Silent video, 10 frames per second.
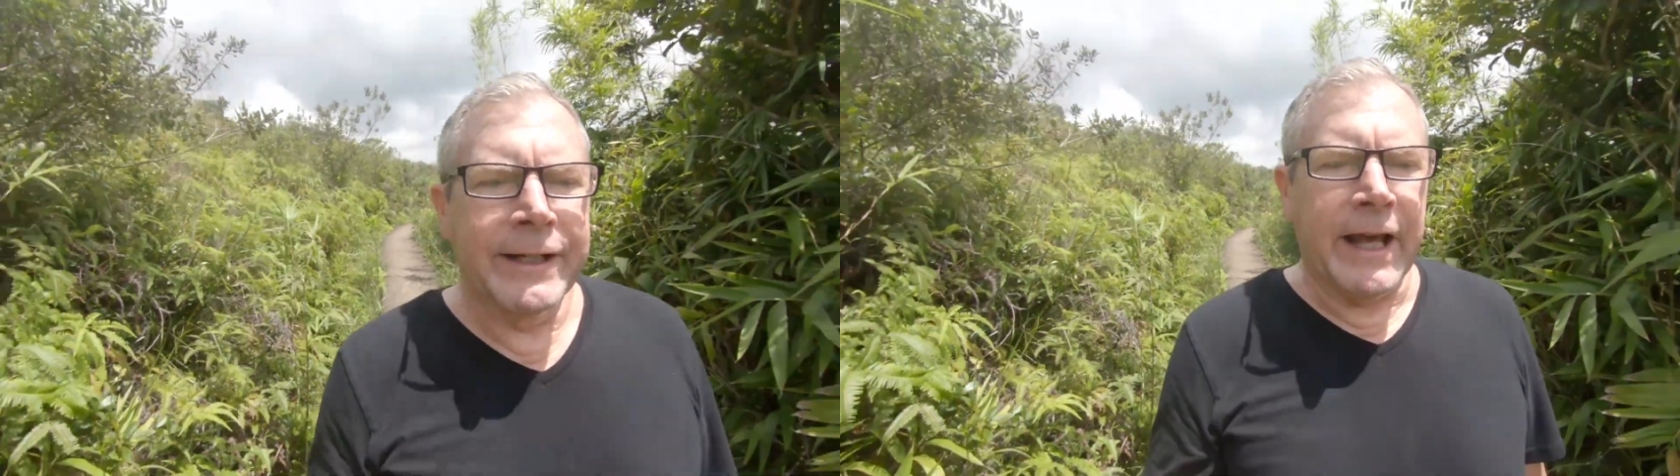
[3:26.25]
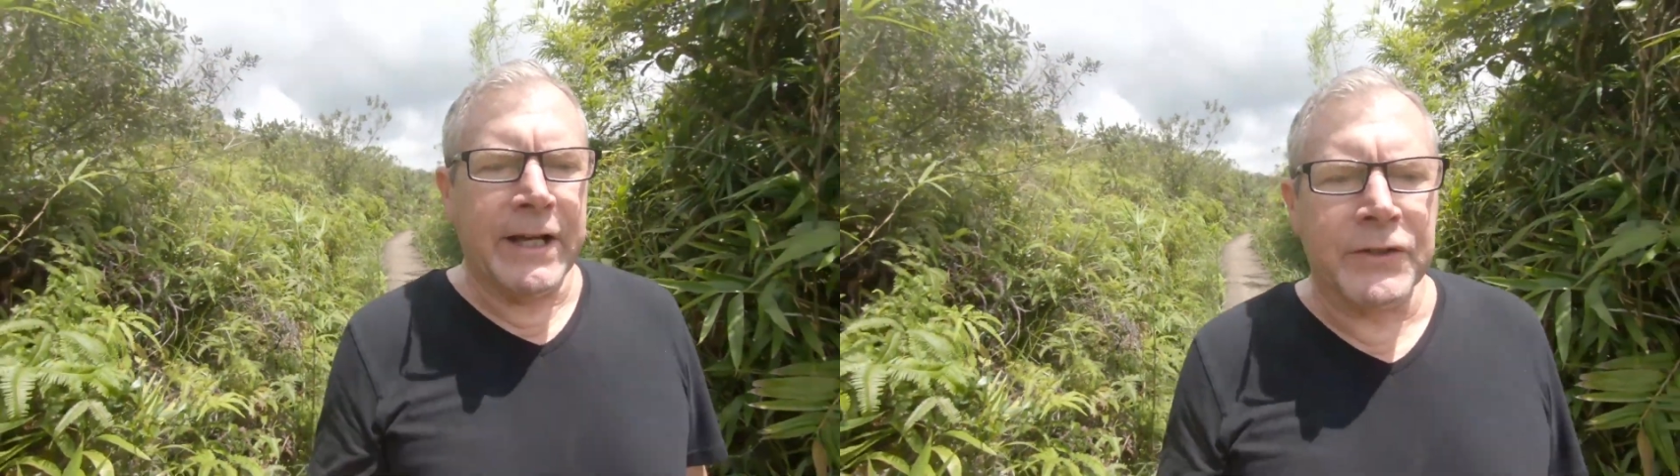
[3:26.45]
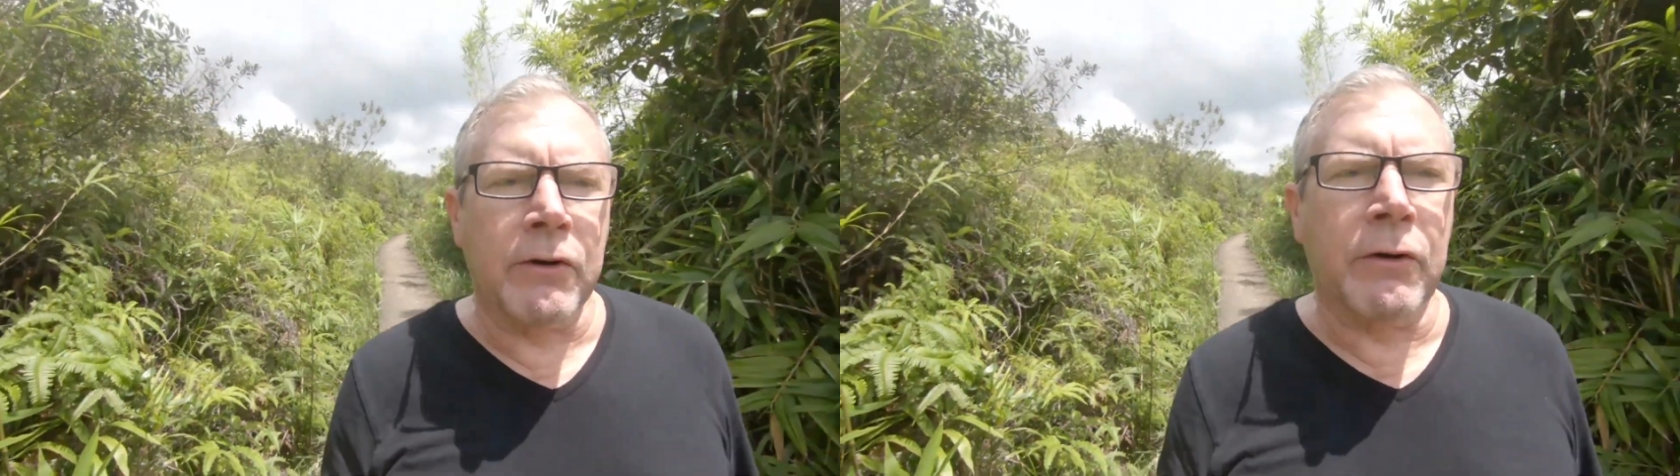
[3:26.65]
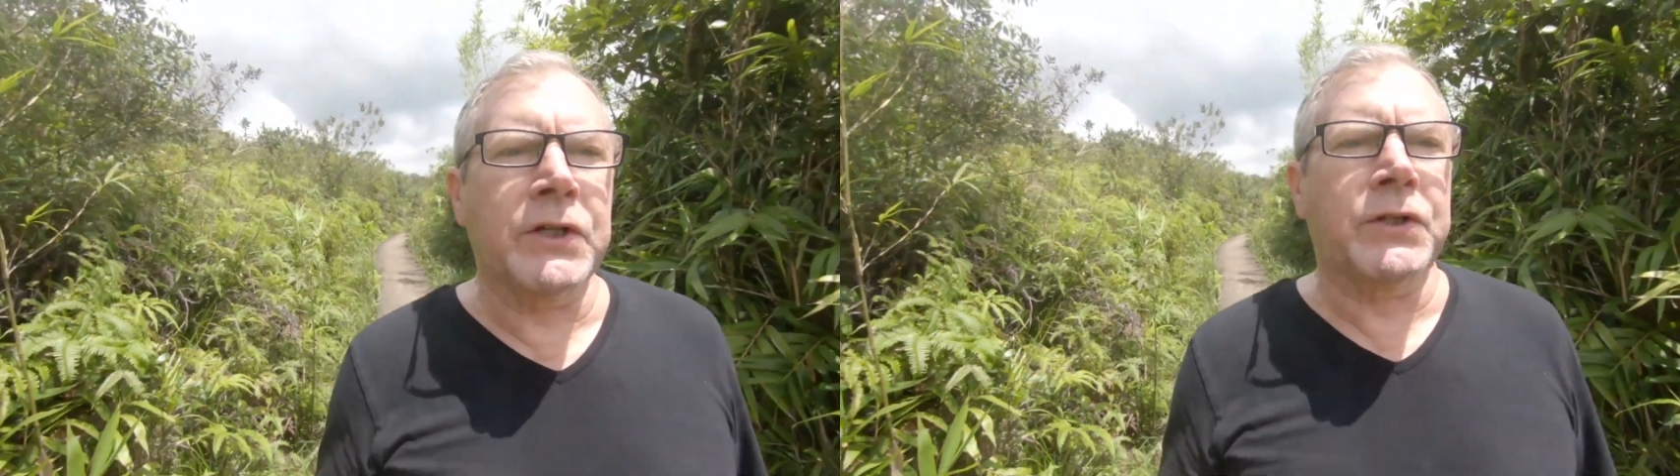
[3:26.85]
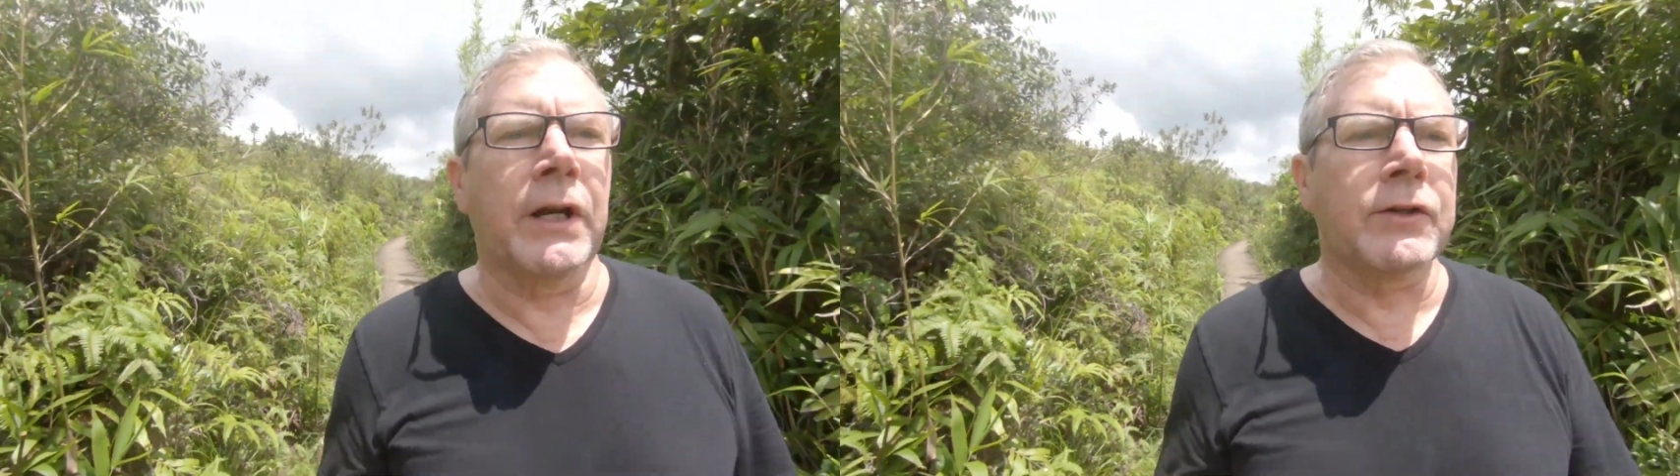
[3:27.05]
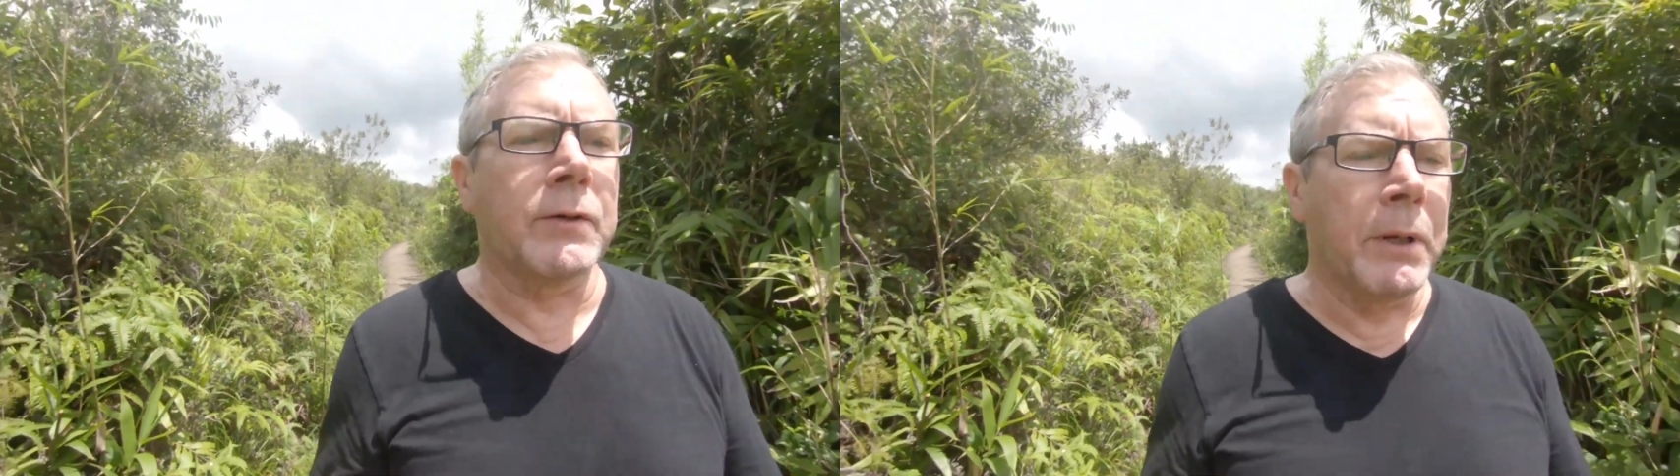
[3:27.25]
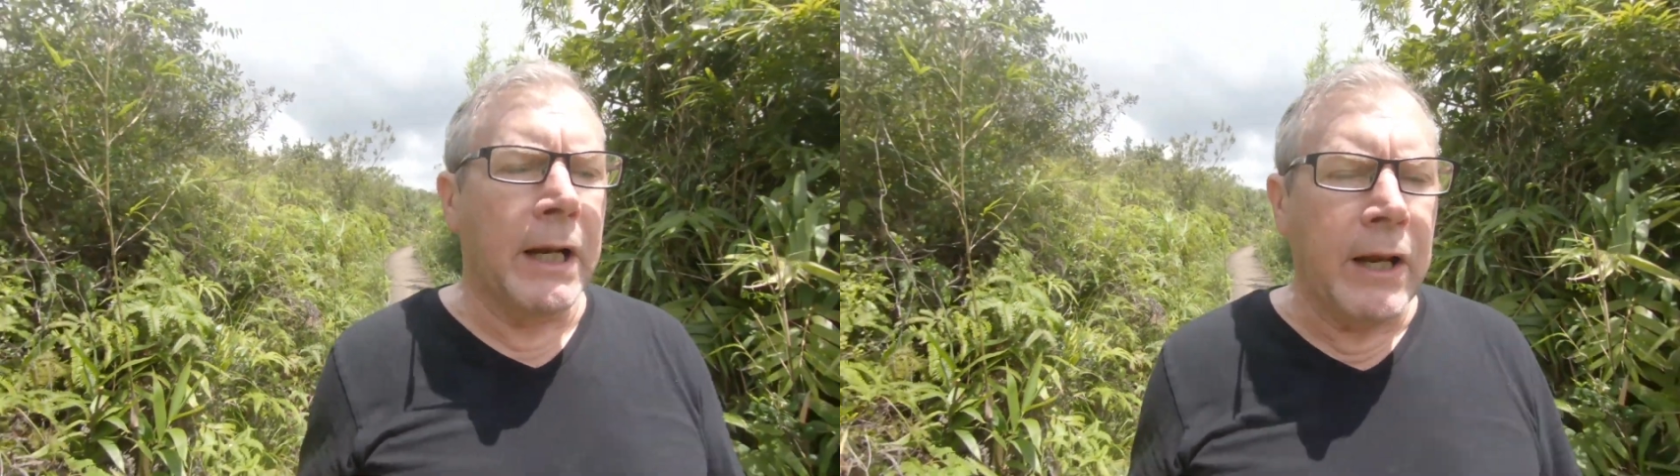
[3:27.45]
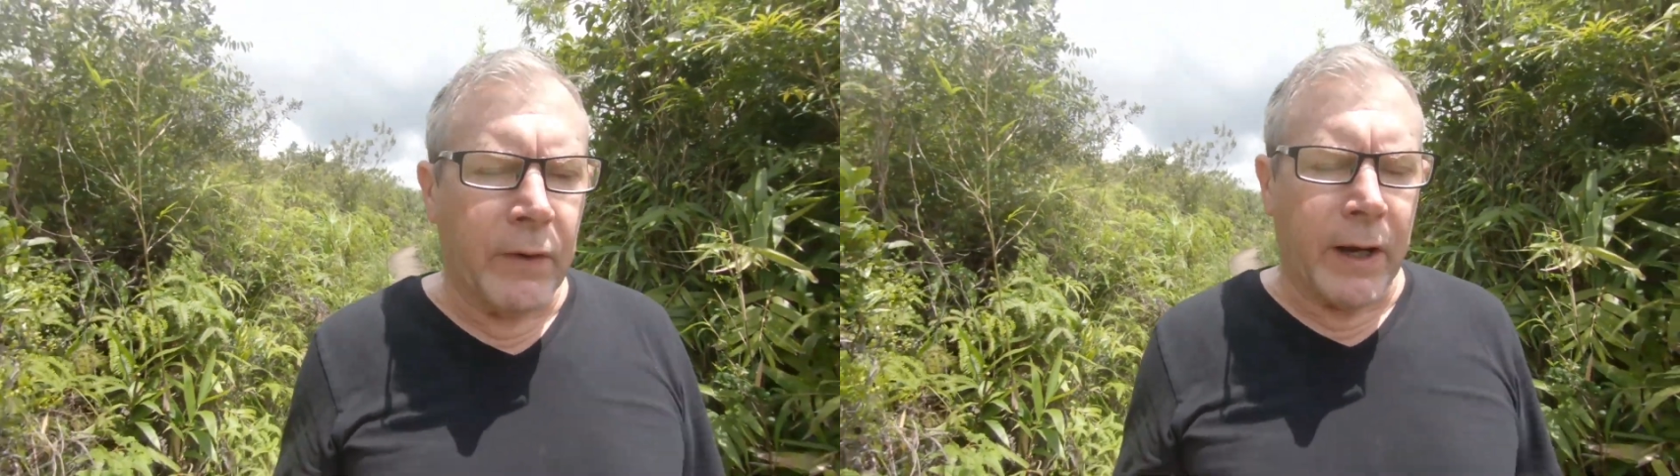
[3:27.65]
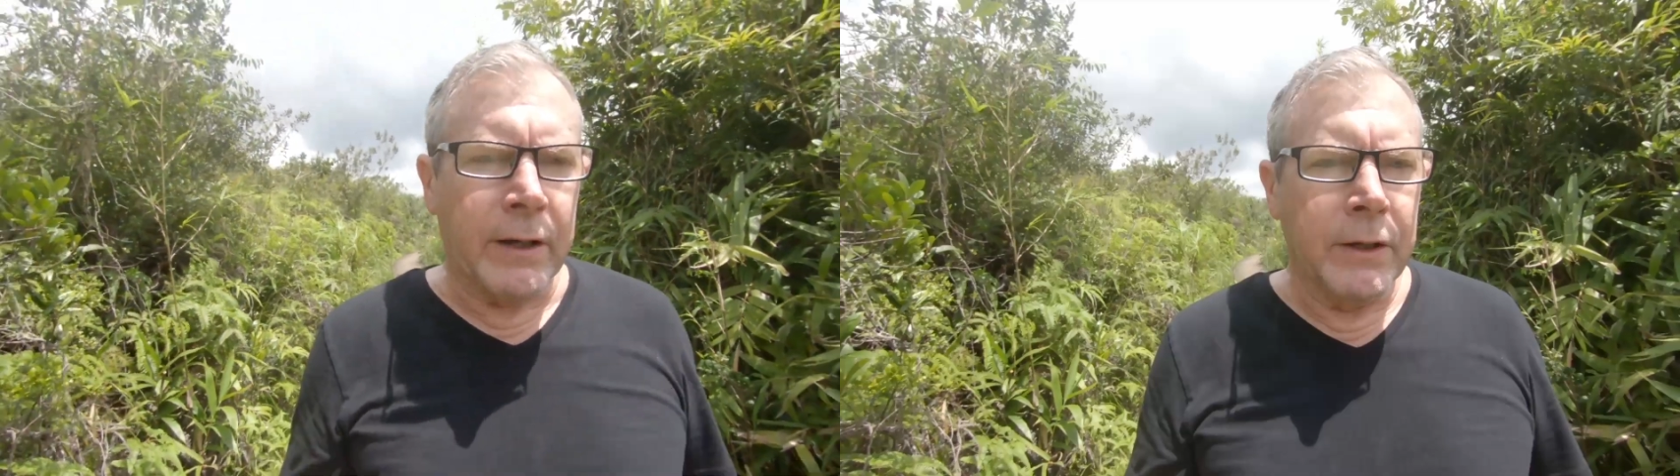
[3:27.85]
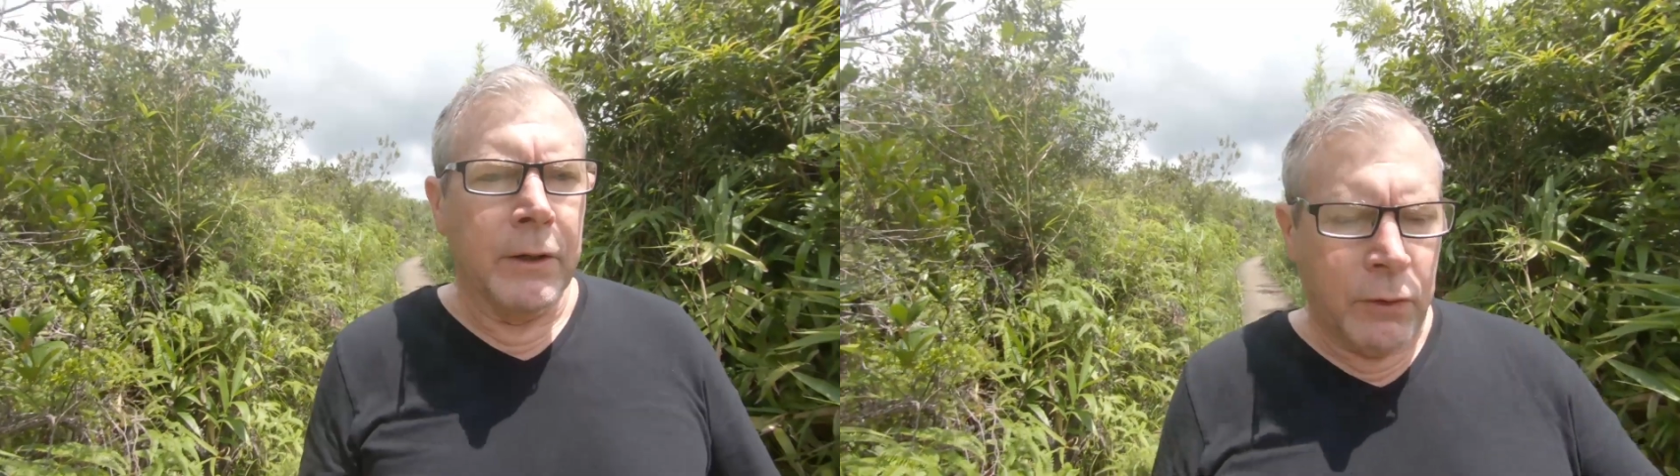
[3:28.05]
That as a Christian, as a believer,